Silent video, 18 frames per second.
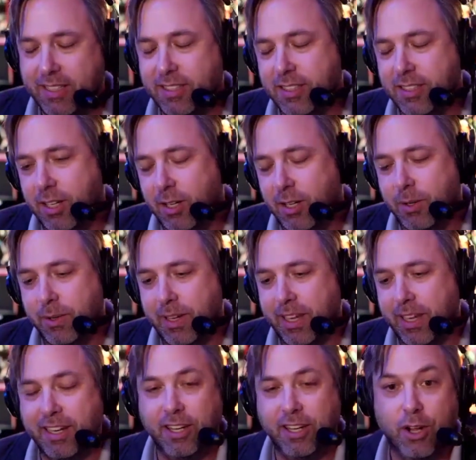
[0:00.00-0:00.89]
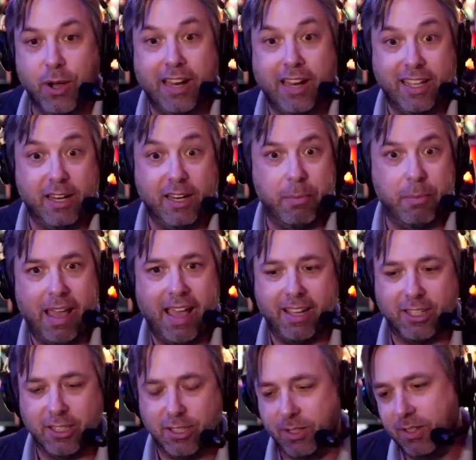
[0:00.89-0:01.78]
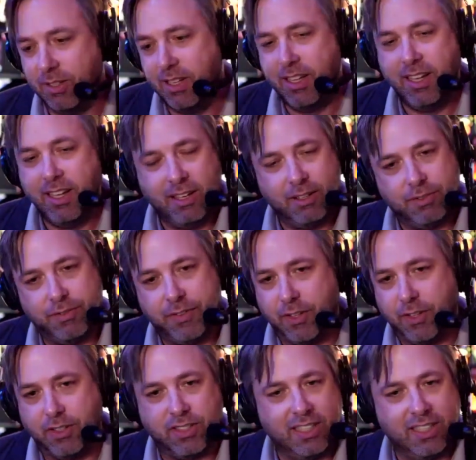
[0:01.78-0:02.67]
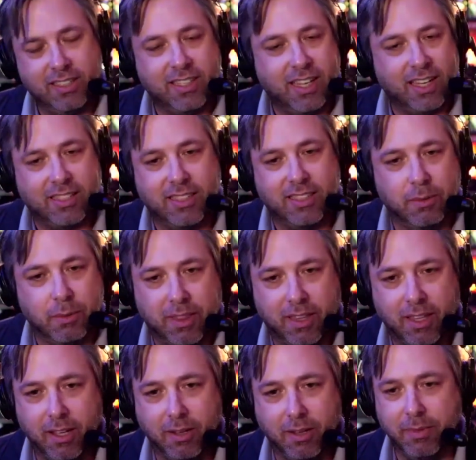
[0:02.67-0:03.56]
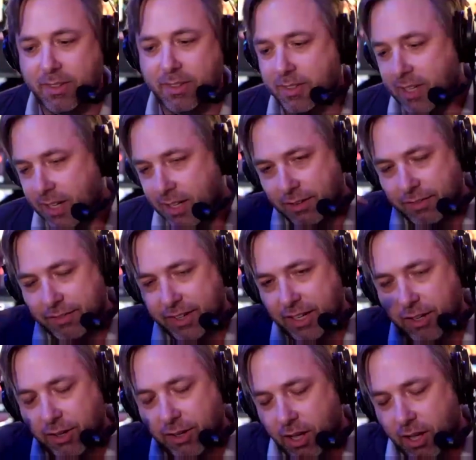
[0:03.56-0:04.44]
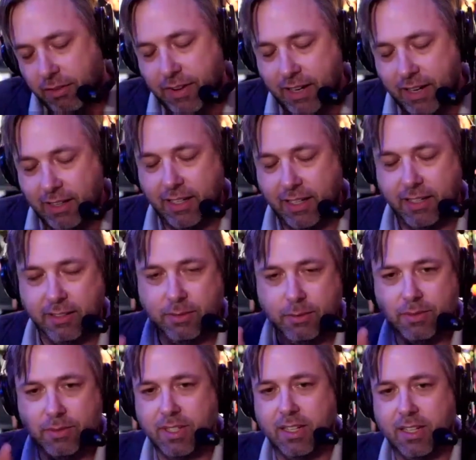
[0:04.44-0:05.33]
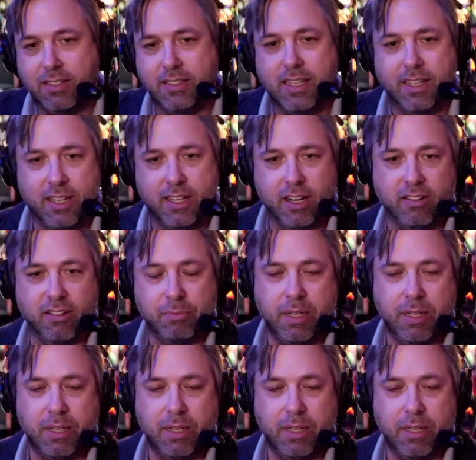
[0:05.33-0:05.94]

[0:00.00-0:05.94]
So he didn't know how to get it back. So furiously texting with him and got on a video call finally and got it taken care of.